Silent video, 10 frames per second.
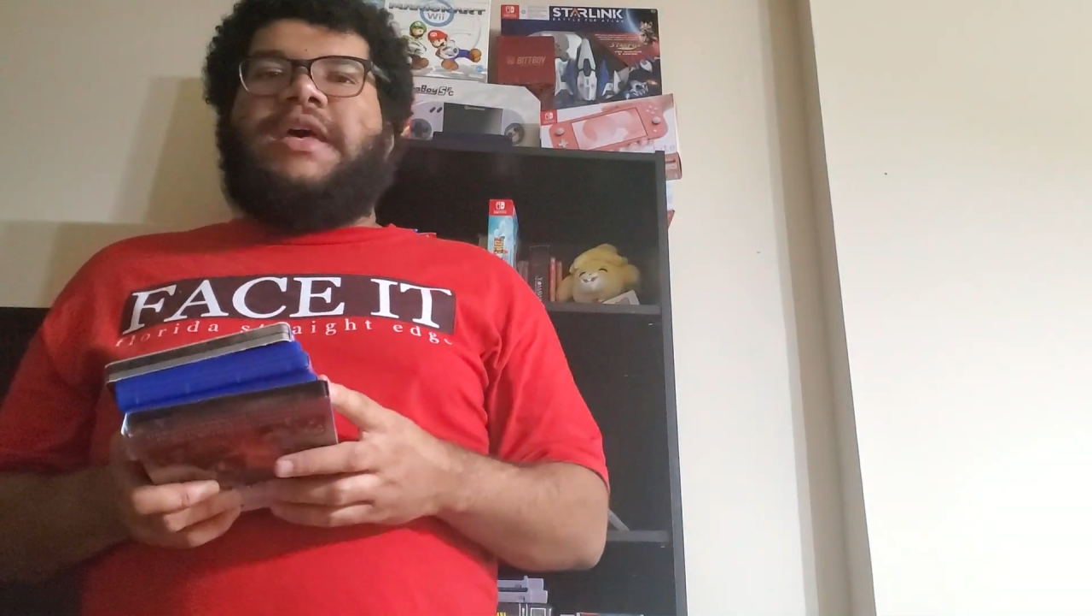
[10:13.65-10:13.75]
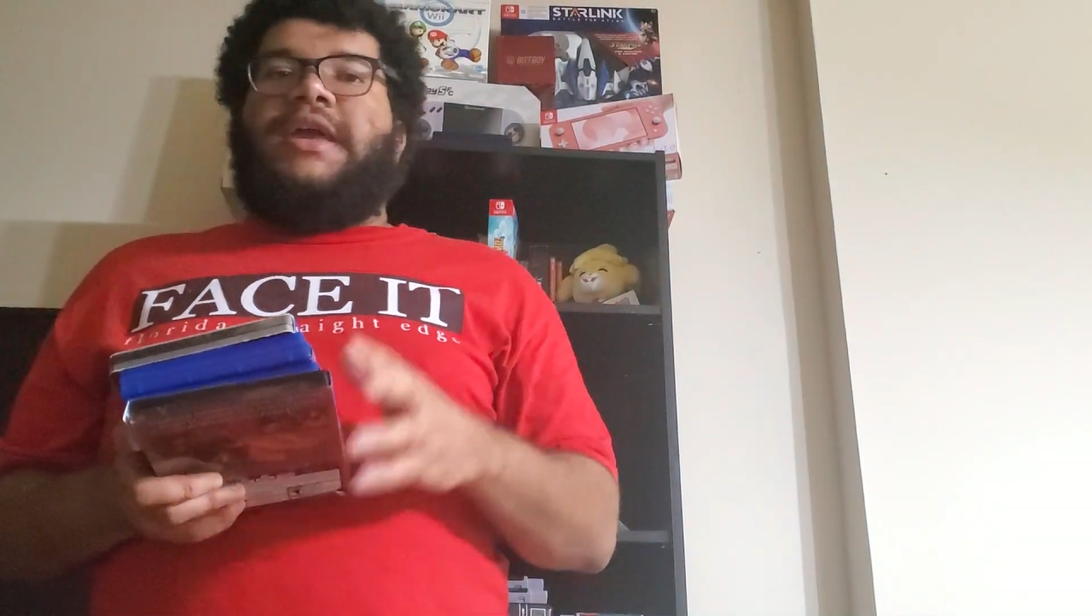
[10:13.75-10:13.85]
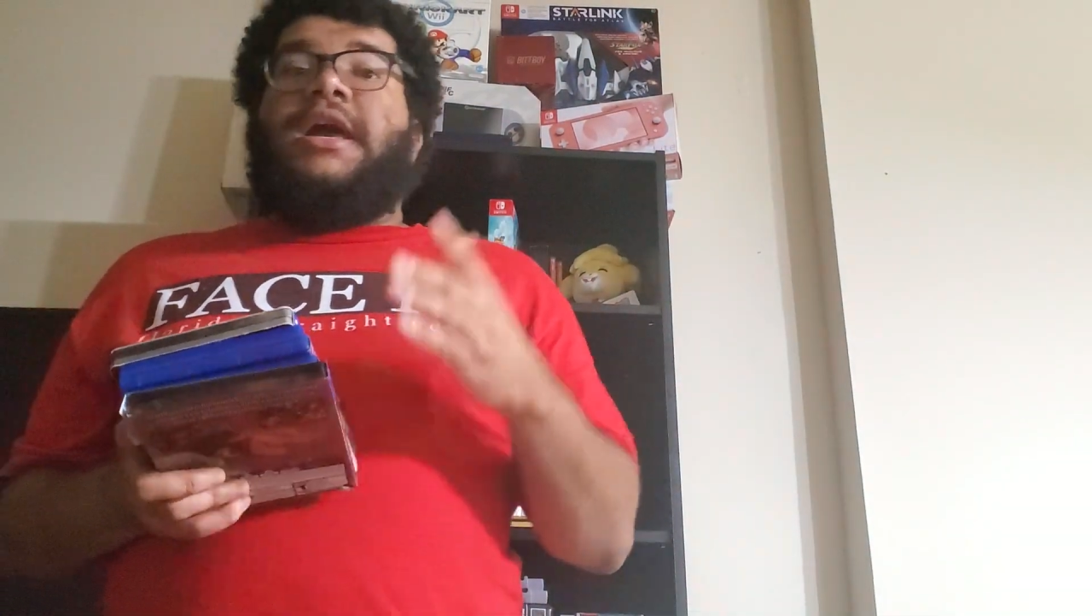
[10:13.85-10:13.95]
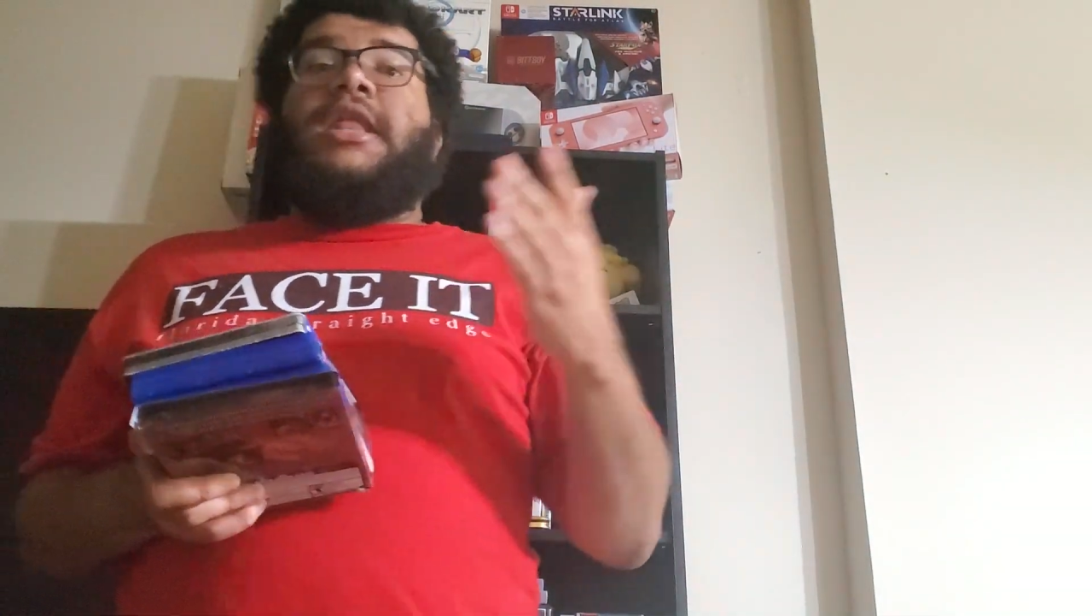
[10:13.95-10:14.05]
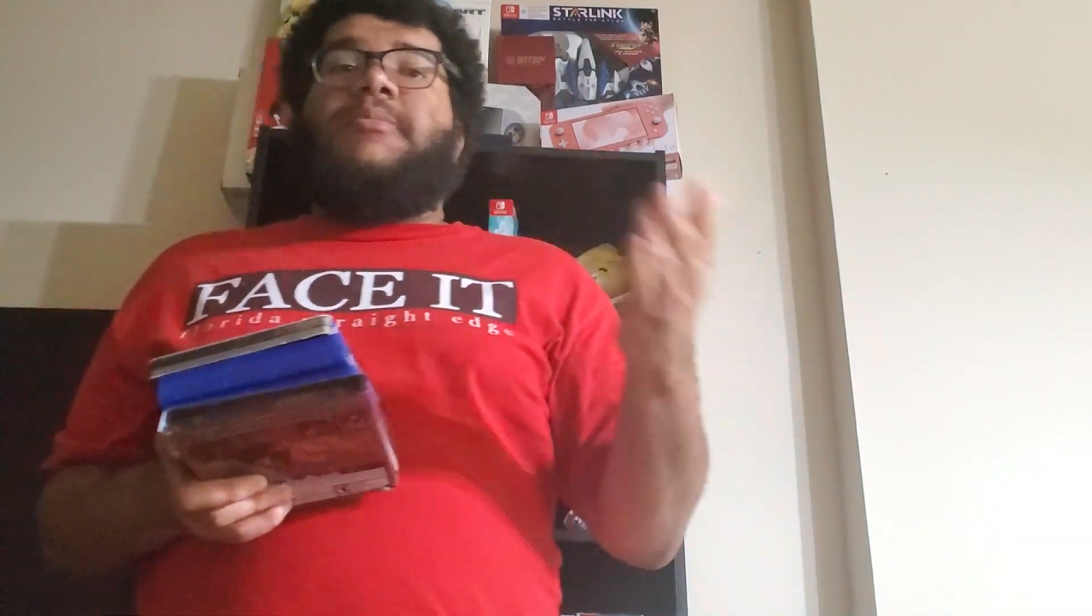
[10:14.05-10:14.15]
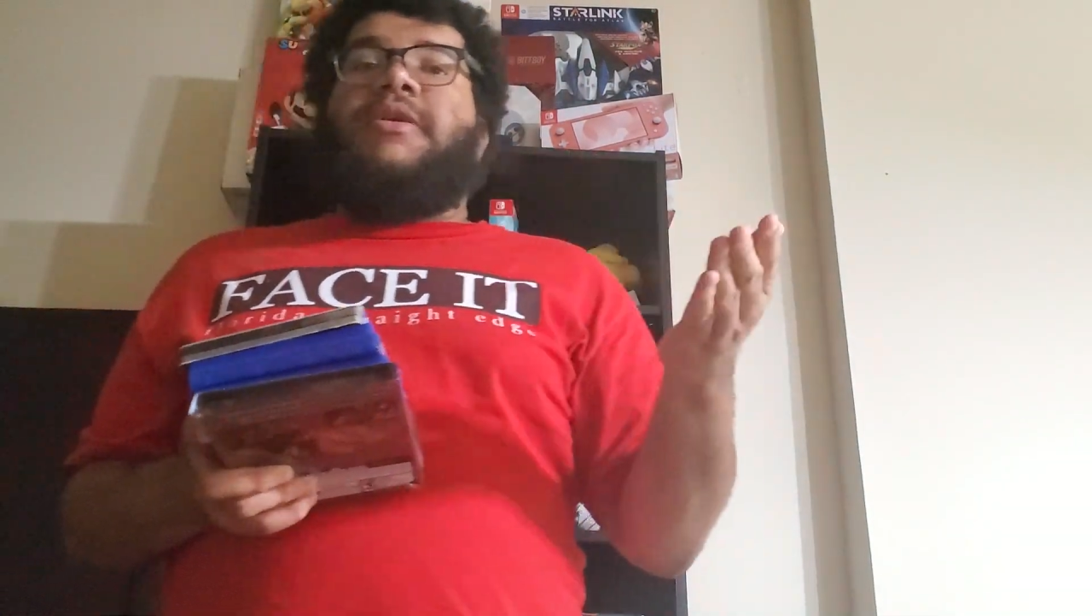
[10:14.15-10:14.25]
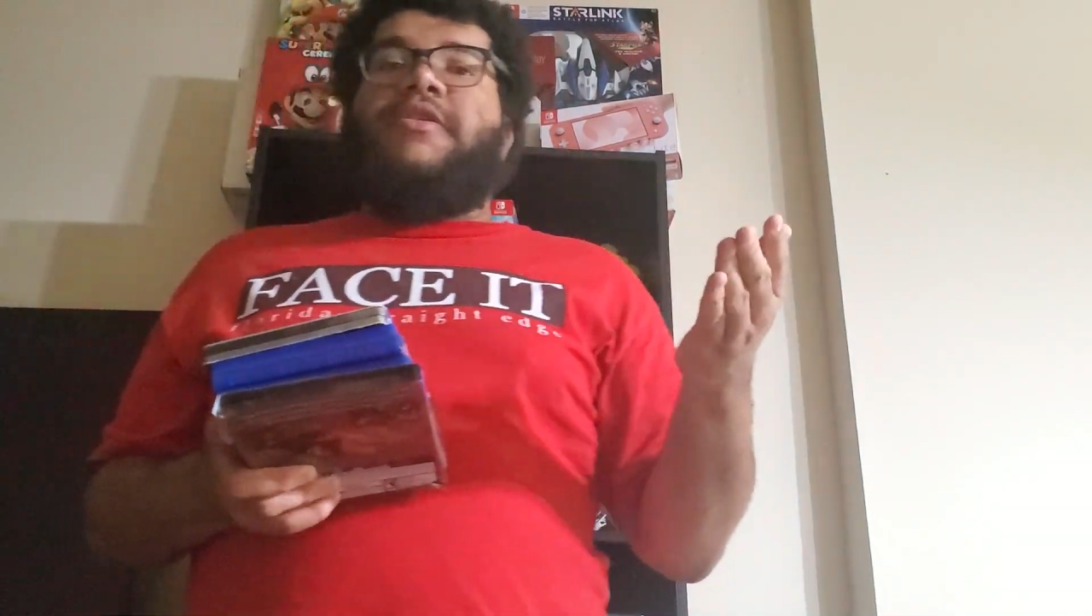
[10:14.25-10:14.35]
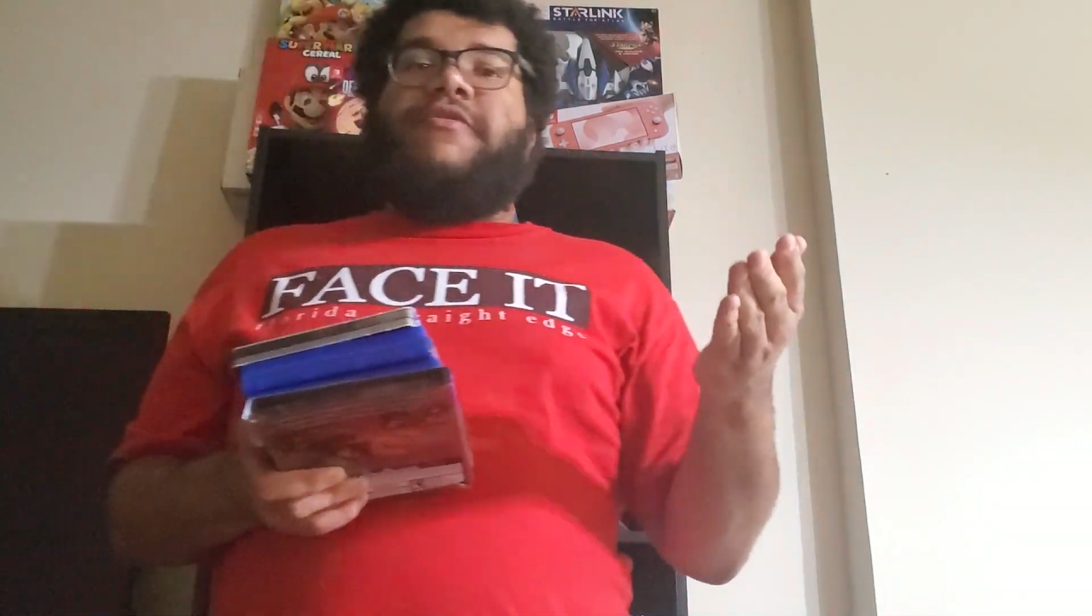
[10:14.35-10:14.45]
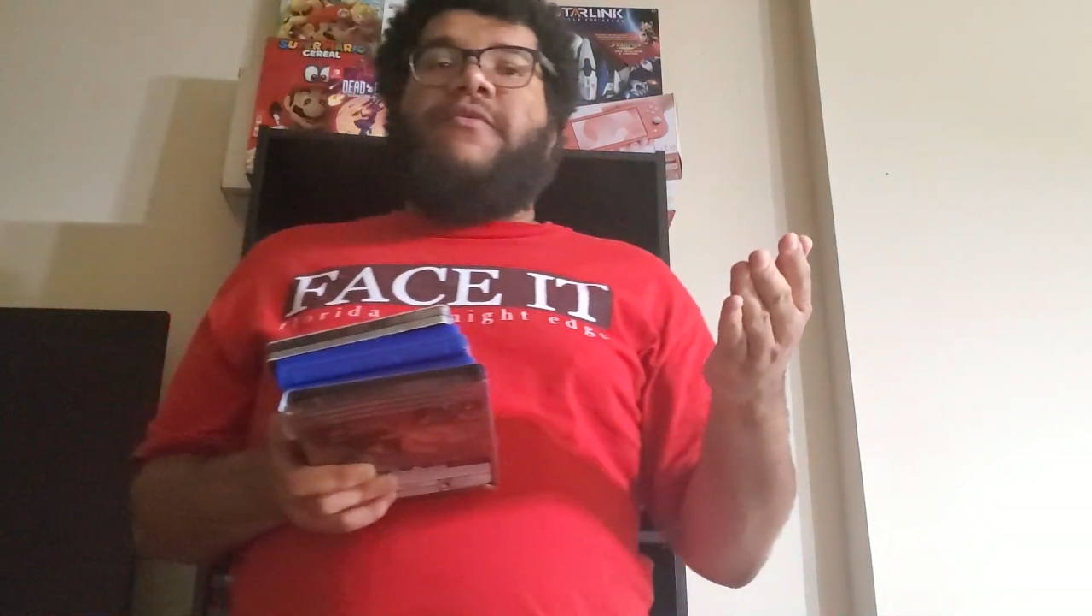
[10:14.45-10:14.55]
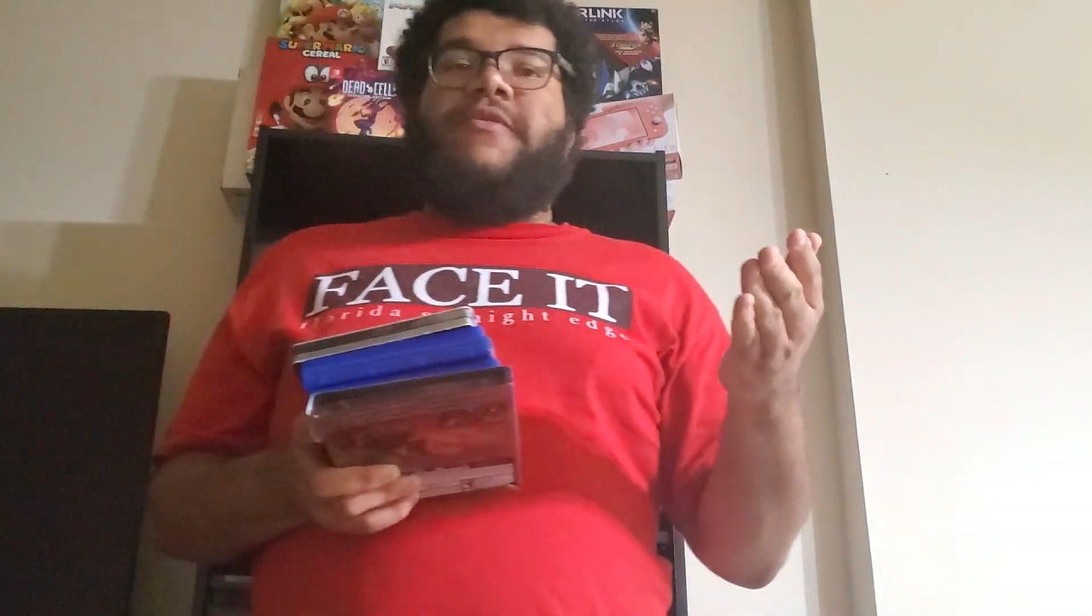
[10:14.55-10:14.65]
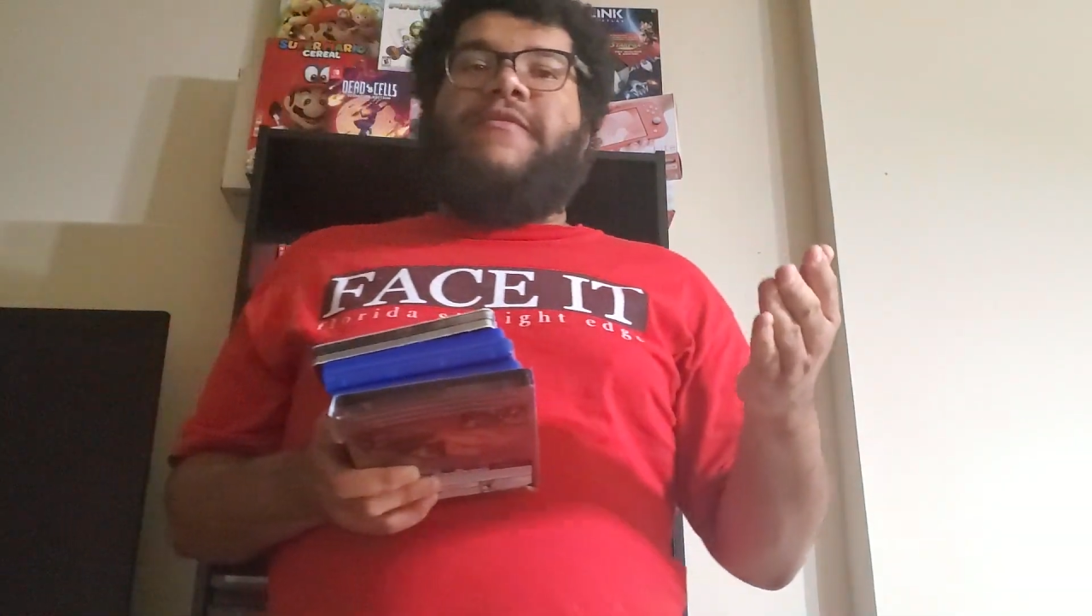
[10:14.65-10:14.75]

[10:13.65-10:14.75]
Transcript: I got a PS4